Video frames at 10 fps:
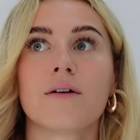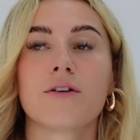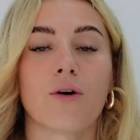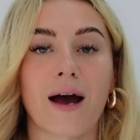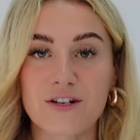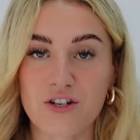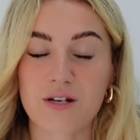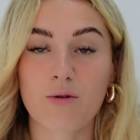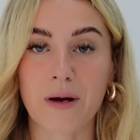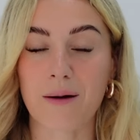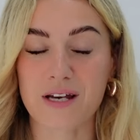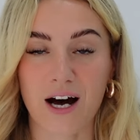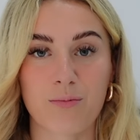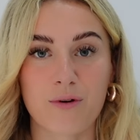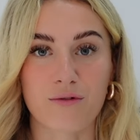your agency will be able to
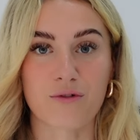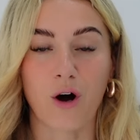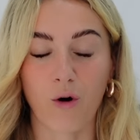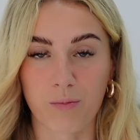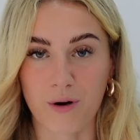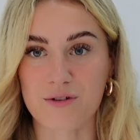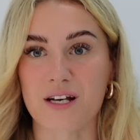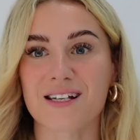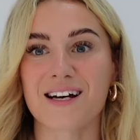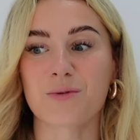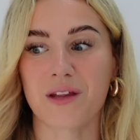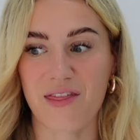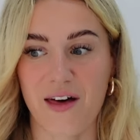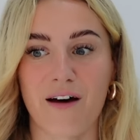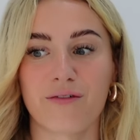help you through the whole process. That is what they're
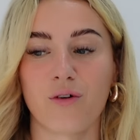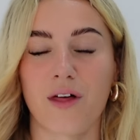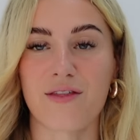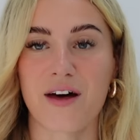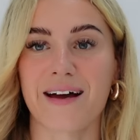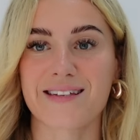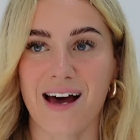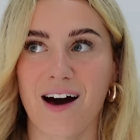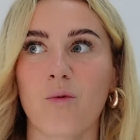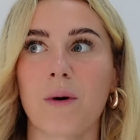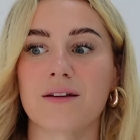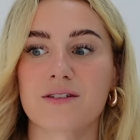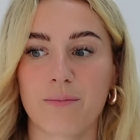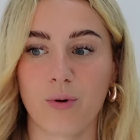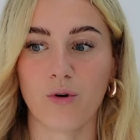there for. They're there to help and
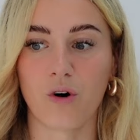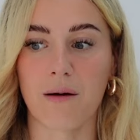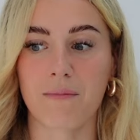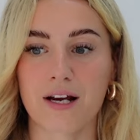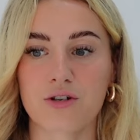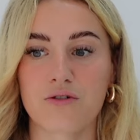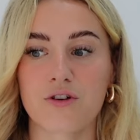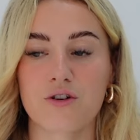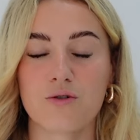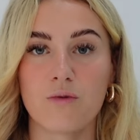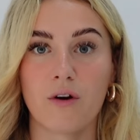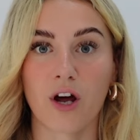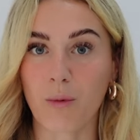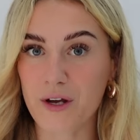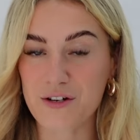support and make sure you
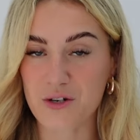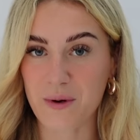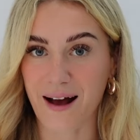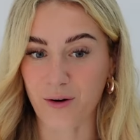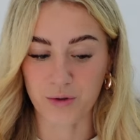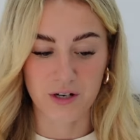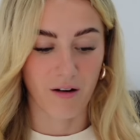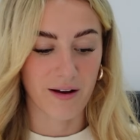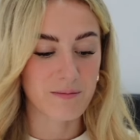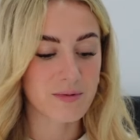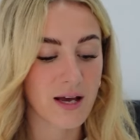know what you're doing at all times.